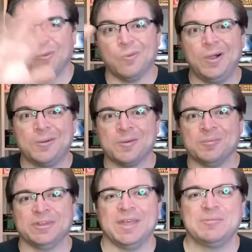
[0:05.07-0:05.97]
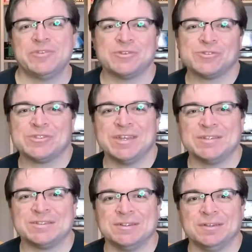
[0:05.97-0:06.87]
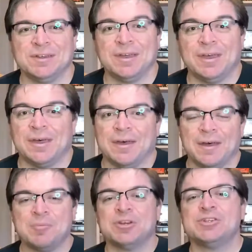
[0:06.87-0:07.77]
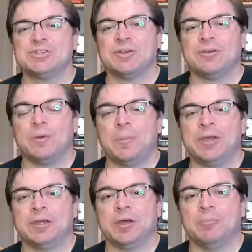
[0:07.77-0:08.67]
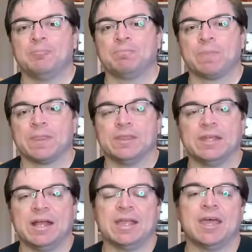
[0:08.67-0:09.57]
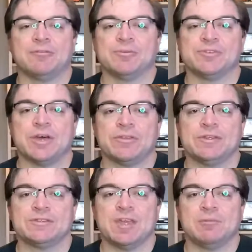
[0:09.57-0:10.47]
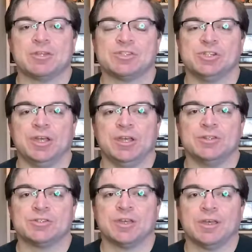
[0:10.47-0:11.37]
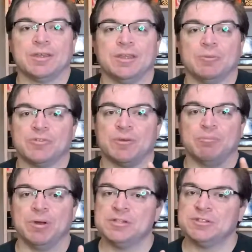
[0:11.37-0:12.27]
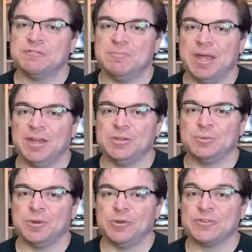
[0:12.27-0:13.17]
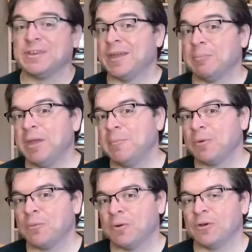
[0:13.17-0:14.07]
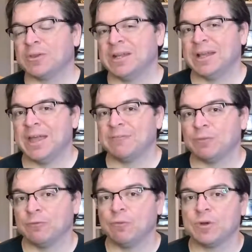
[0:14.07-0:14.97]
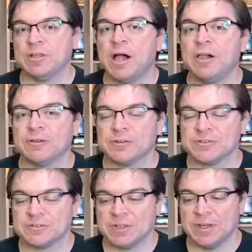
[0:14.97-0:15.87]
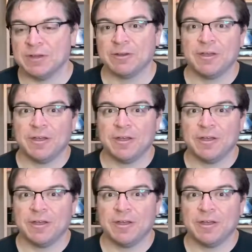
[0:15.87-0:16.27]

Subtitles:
Welcome to Game Central Station. I'm going to show you a pickup that I got from Southeast Game Exchange that was a bunch of manuals and like paperwork that I got for $40.